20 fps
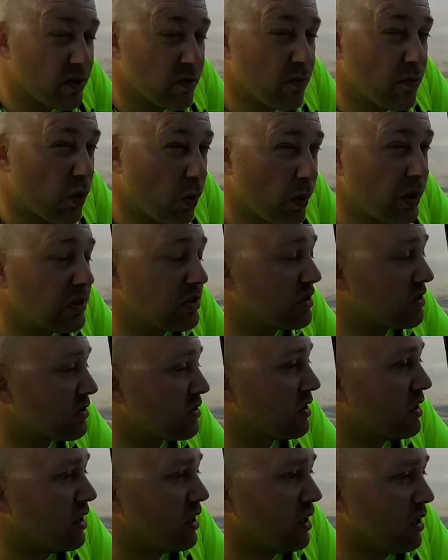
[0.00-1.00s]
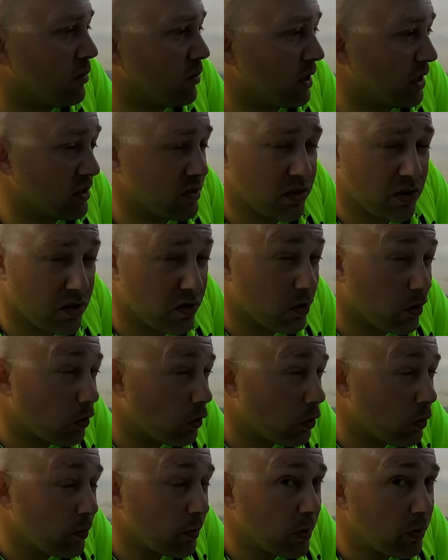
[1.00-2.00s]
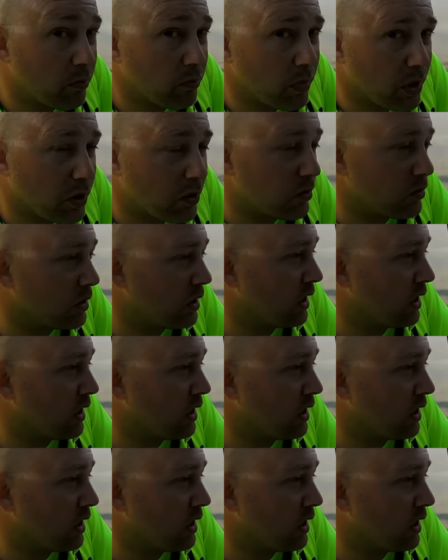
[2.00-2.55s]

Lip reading: some noises because it's an aluminum boat,